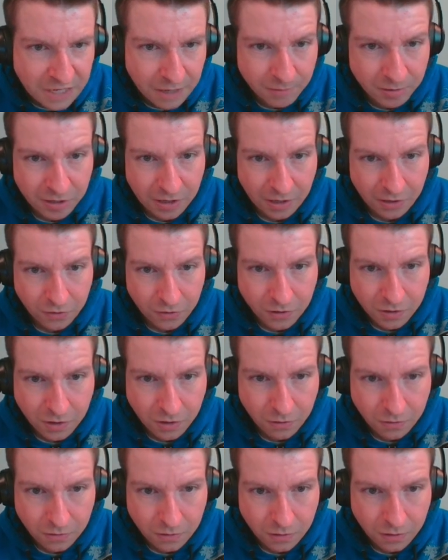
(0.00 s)
I mean, they
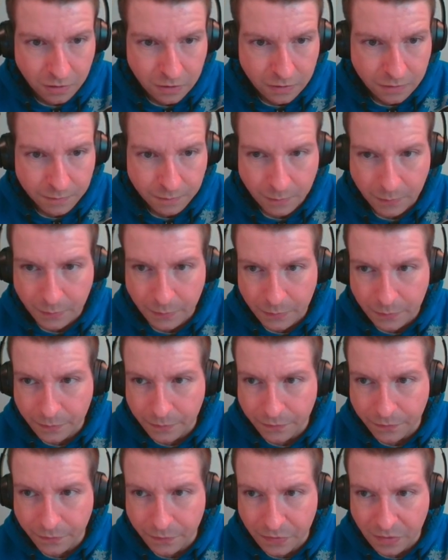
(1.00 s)
look cool.
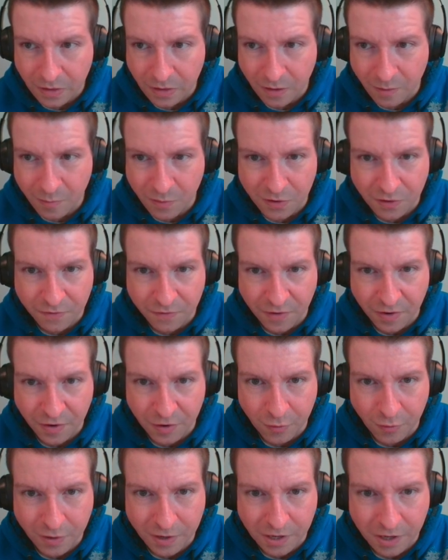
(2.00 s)
But they're
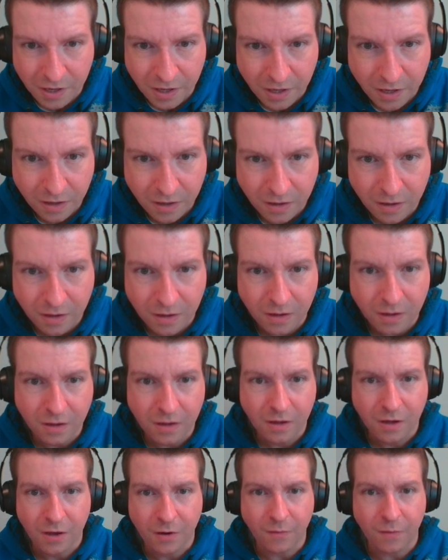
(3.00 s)
very weak.
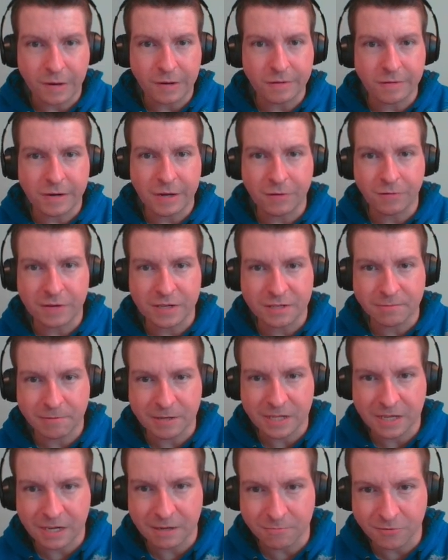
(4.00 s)
Why would I waste
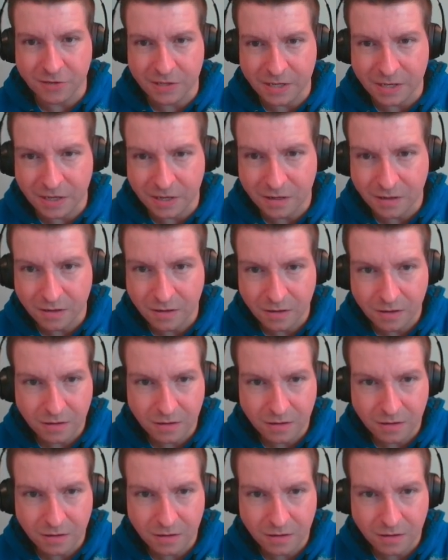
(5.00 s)
my time with that?